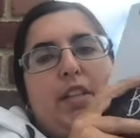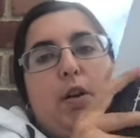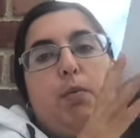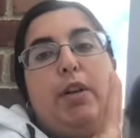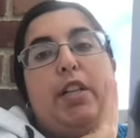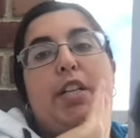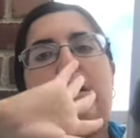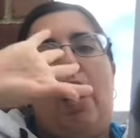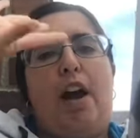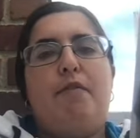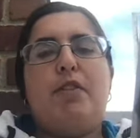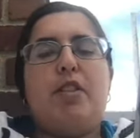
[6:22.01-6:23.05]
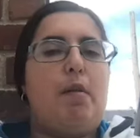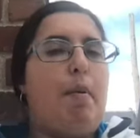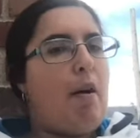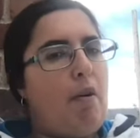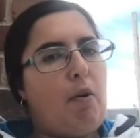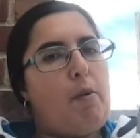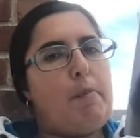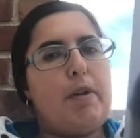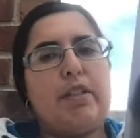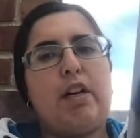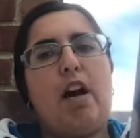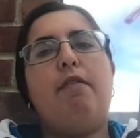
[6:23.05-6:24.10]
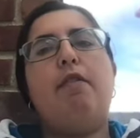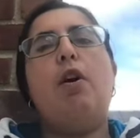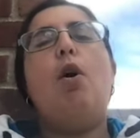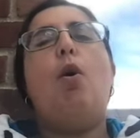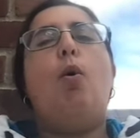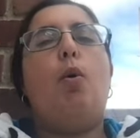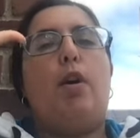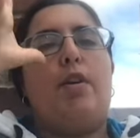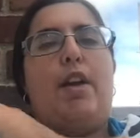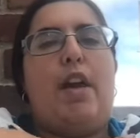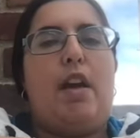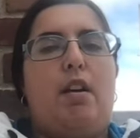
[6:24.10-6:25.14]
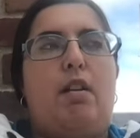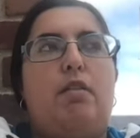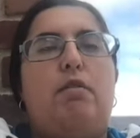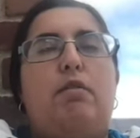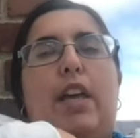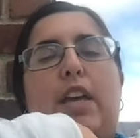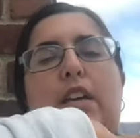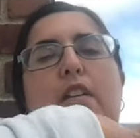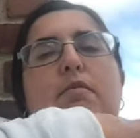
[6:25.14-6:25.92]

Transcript: They really dive into the paranormal stuff or they like